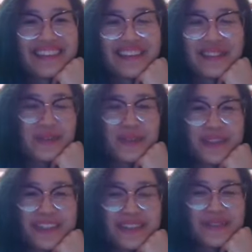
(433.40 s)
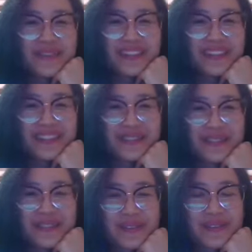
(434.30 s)
The world would be different if it
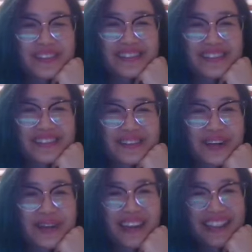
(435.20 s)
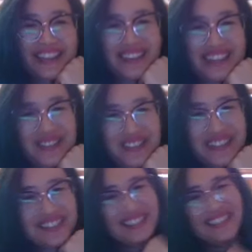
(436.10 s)
was all just described by year 11
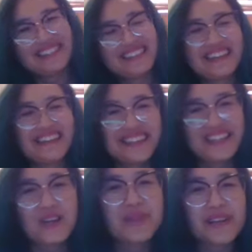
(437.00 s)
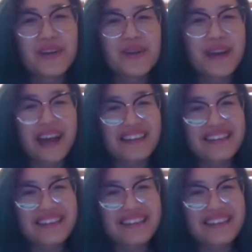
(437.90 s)
students. There would be no maths.